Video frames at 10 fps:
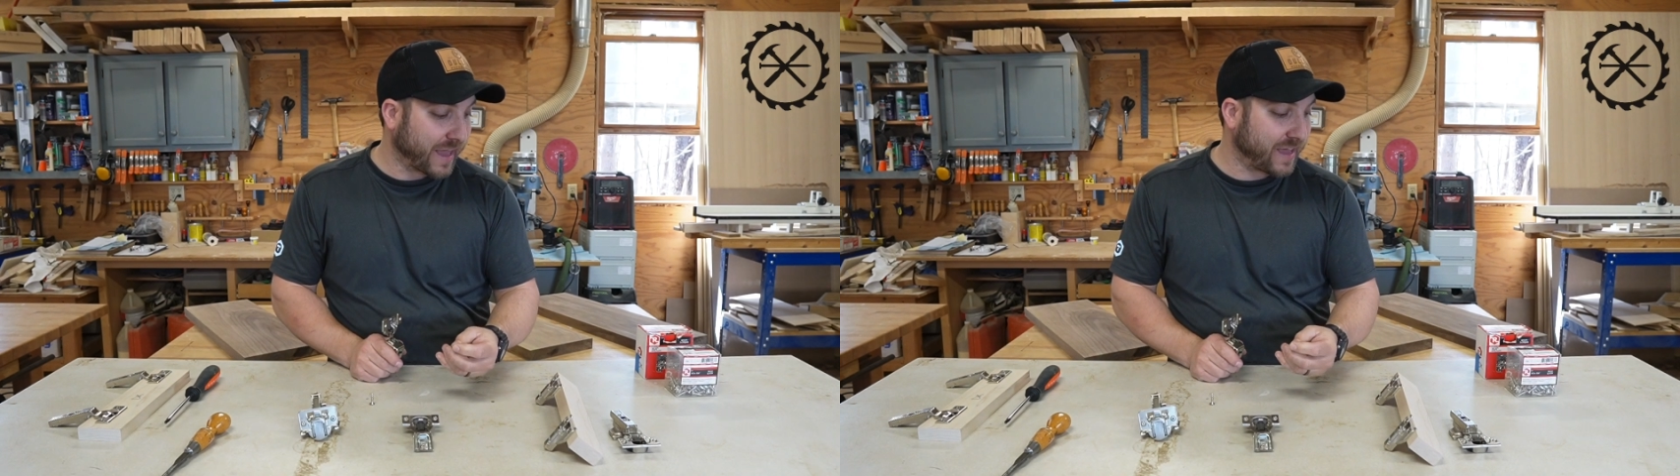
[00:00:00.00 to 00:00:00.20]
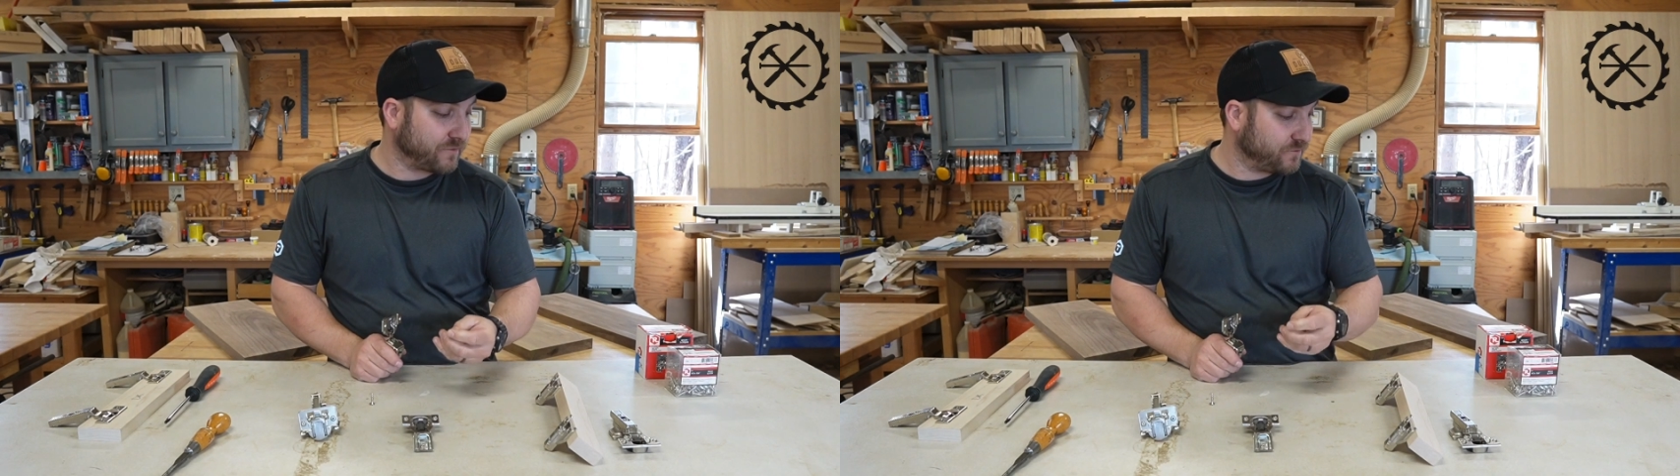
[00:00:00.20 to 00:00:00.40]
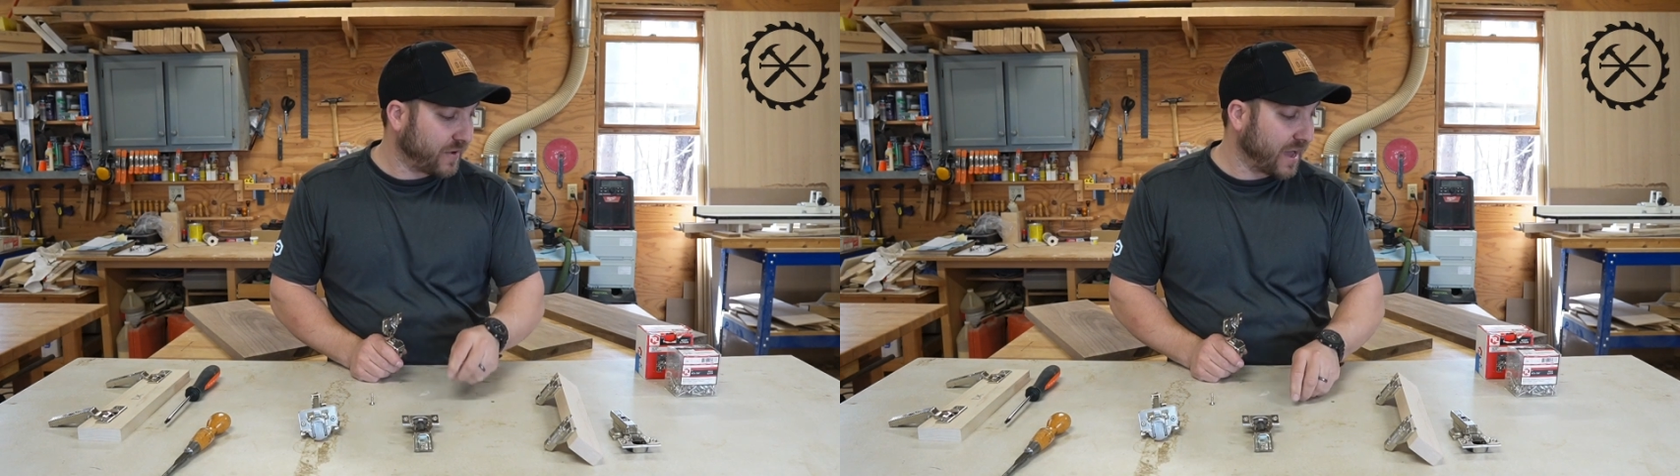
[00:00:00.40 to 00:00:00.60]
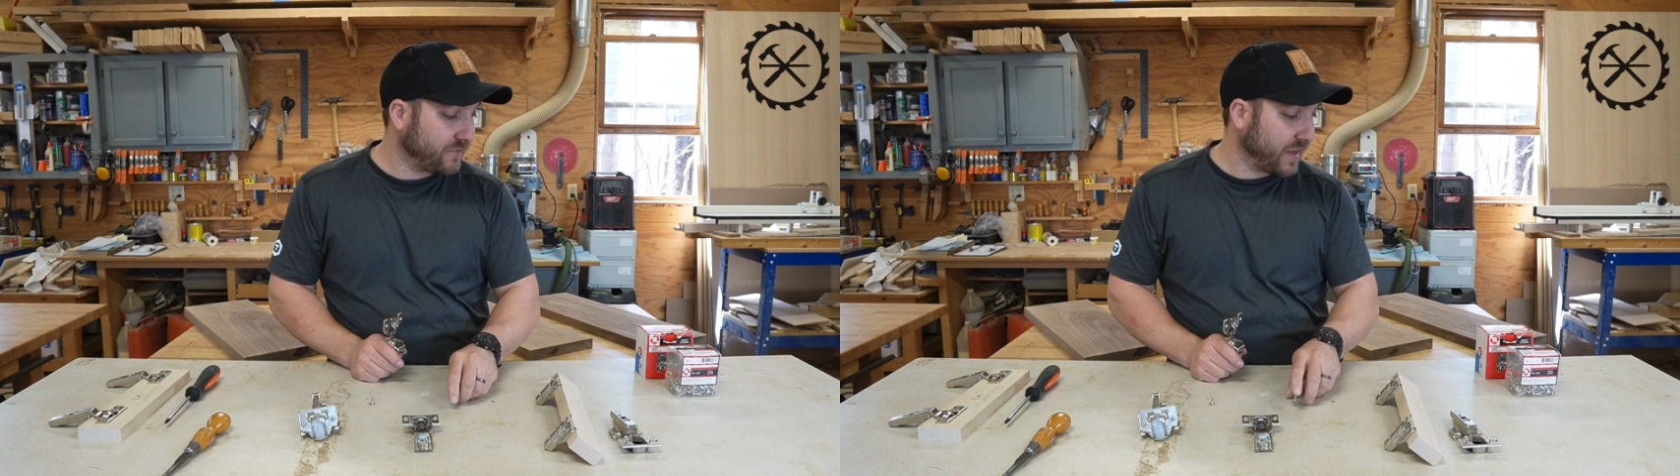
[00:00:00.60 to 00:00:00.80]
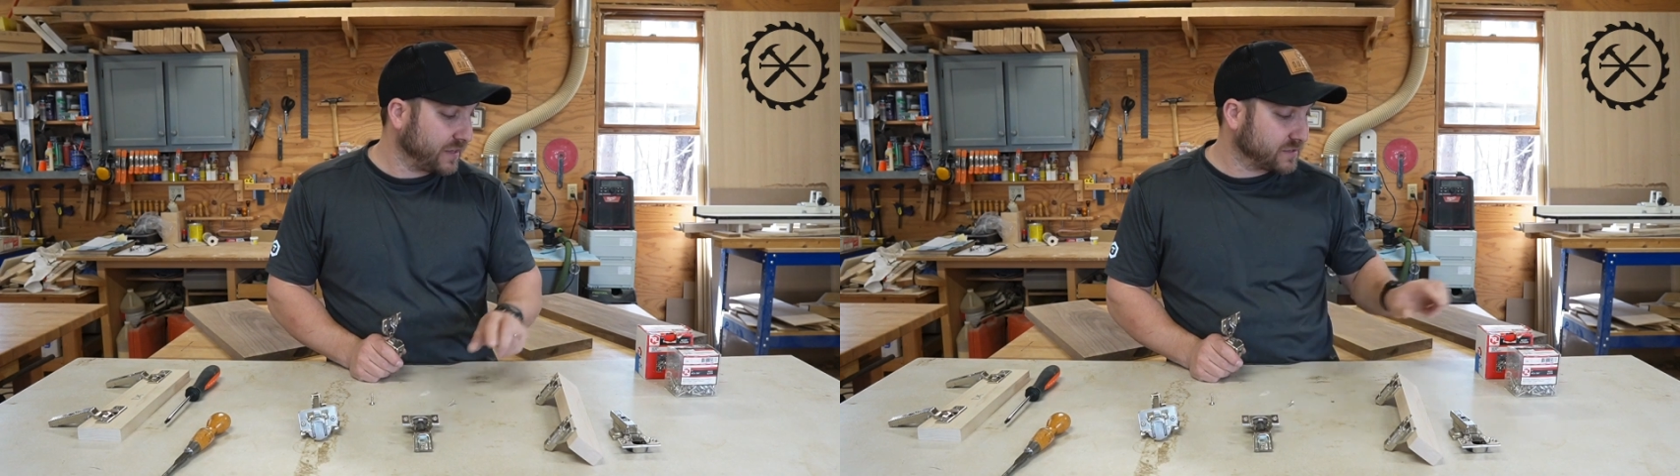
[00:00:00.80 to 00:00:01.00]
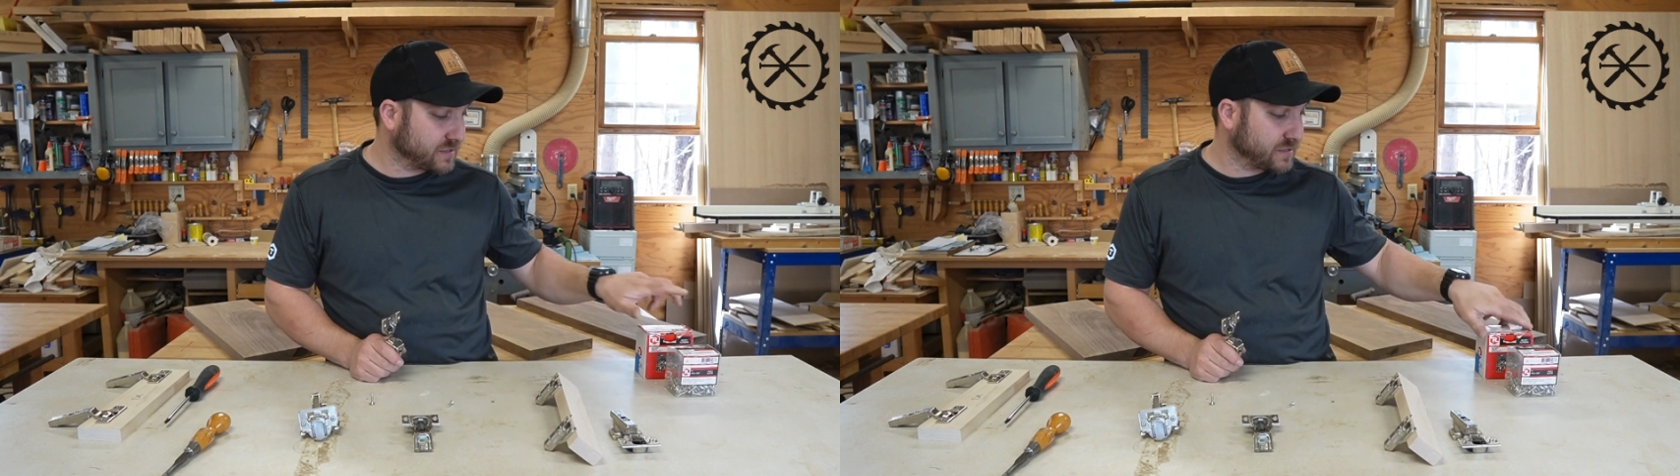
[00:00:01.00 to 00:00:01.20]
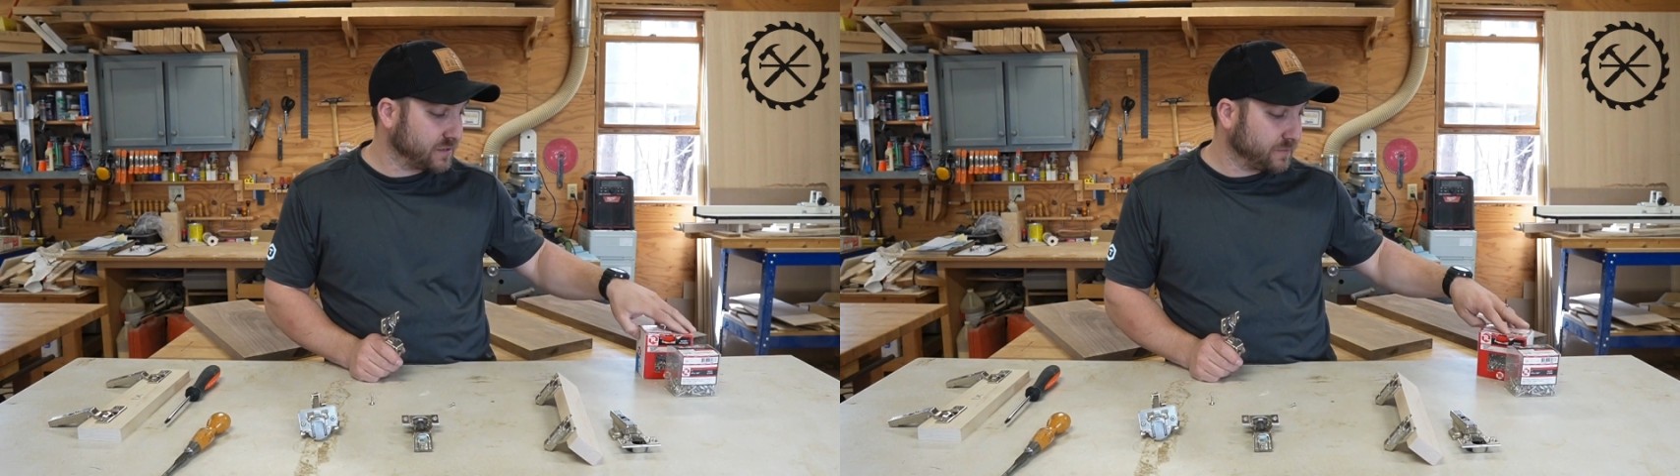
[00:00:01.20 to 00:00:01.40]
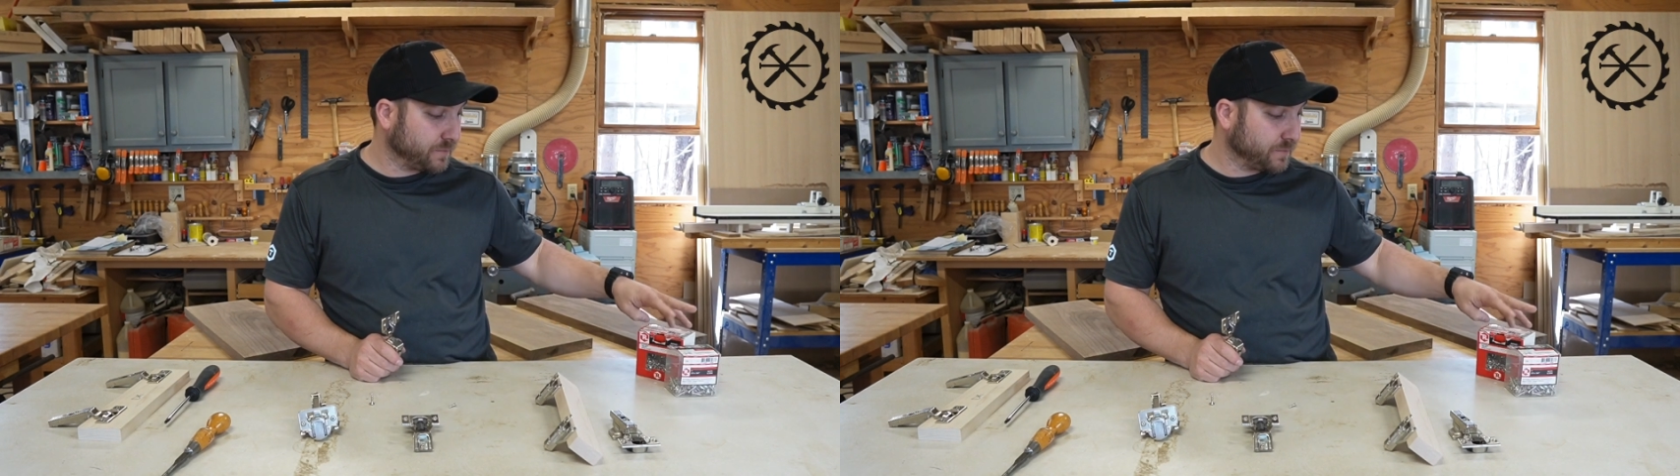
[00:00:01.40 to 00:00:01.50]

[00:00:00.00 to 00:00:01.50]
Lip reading: a 5/8.